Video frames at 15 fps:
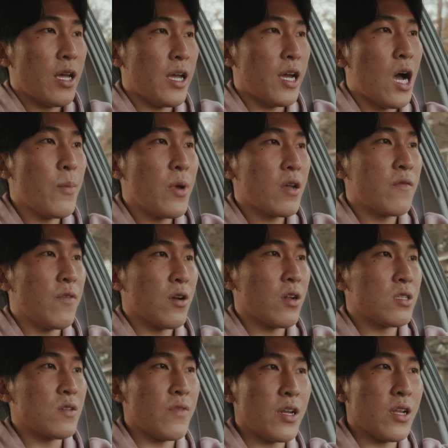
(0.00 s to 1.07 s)
And I make
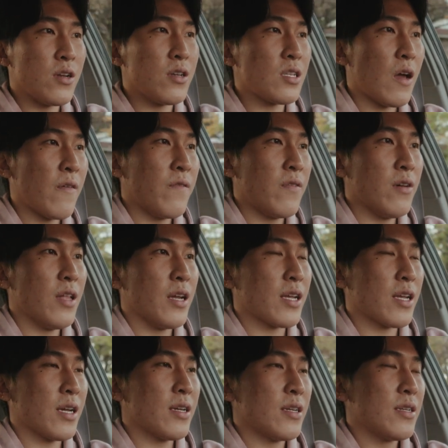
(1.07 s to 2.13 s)
photos and videos. I feel like
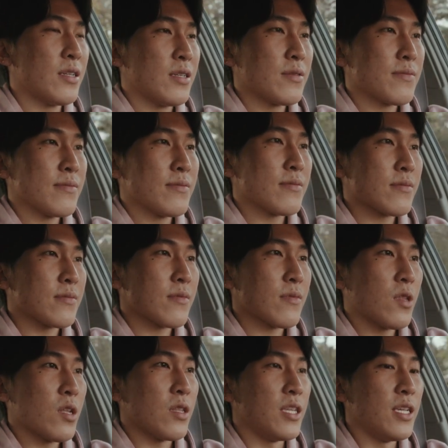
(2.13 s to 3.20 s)

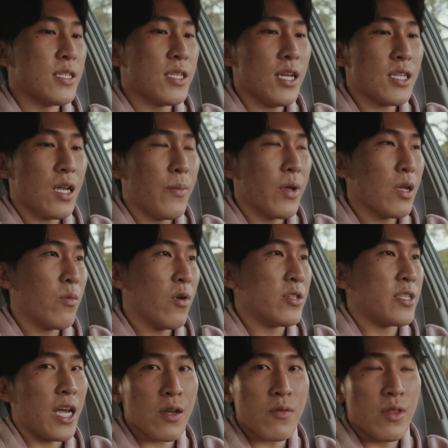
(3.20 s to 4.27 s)
these days I'm making more
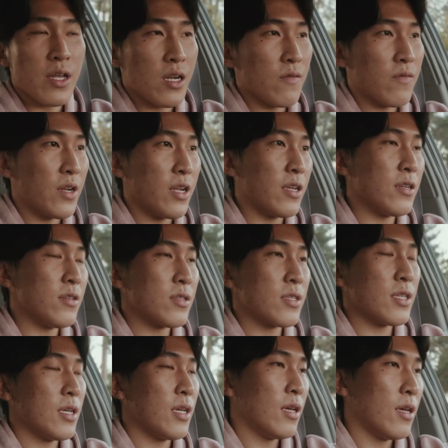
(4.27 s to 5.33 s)
tech-related videos,